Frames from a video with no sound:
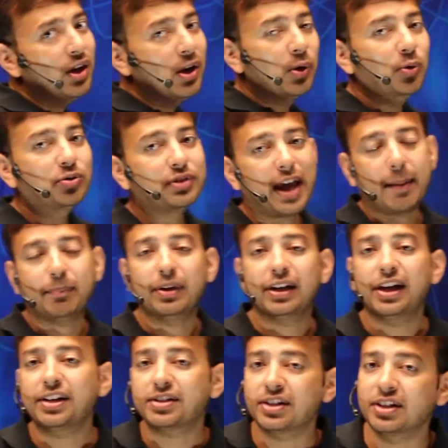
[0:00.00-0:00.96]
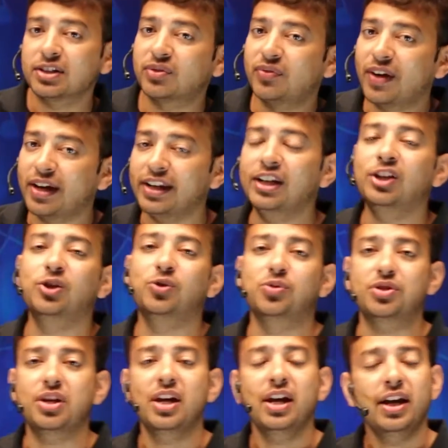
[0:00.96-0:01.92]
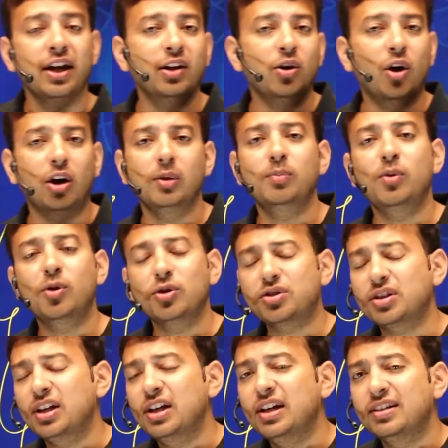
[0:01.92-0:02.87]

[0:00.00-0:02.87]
whose application is very huge in almost